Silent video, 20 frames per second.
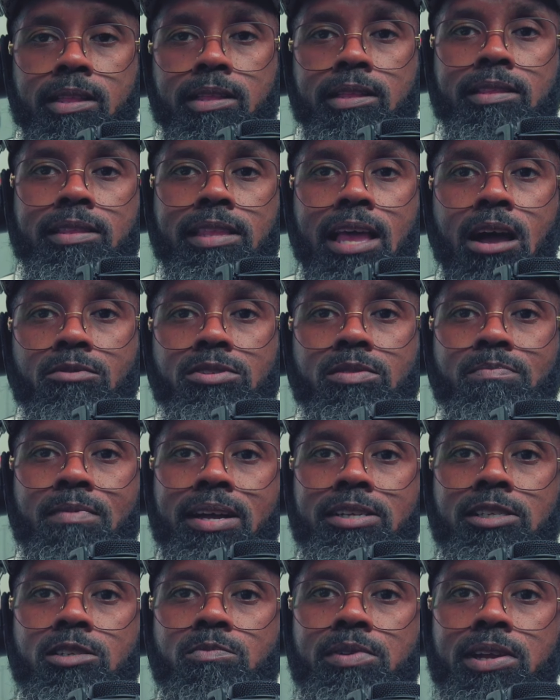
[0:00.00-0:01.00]
that was my
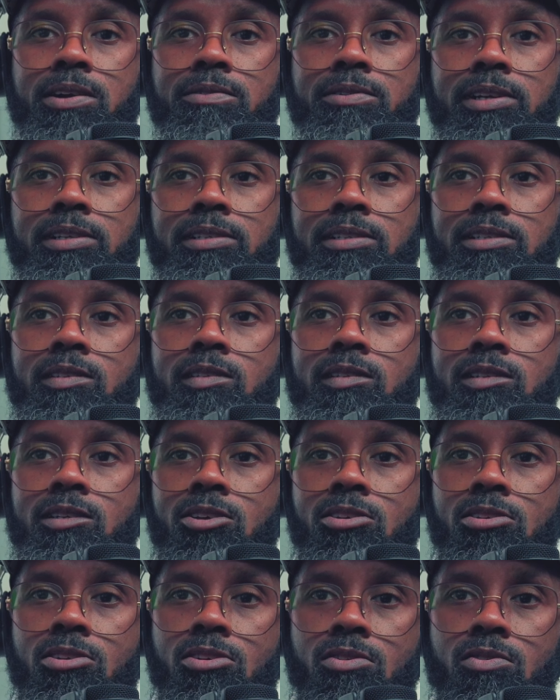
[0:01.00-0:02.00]
experience.
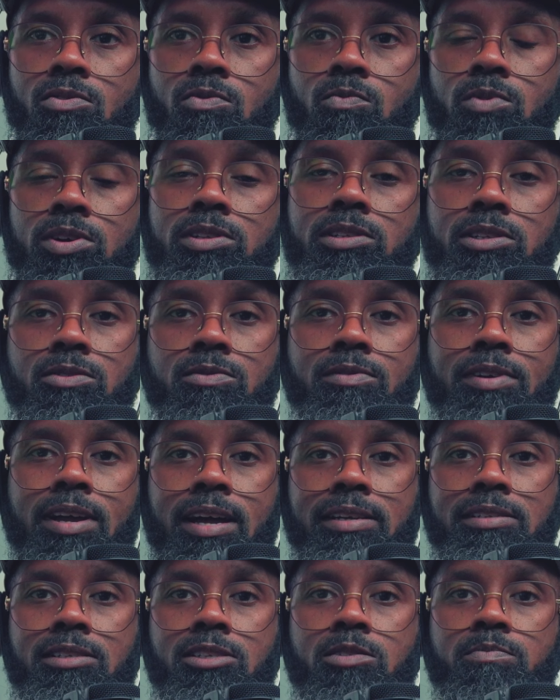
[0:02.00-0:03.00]
What do you
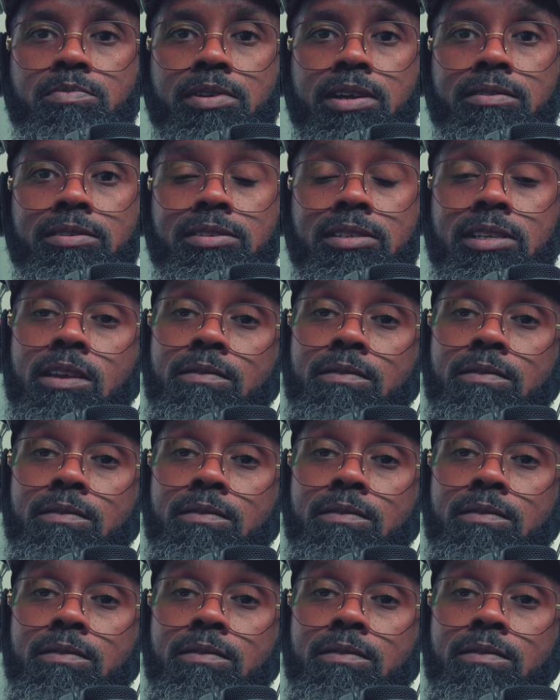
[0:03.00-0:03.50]
guys experience?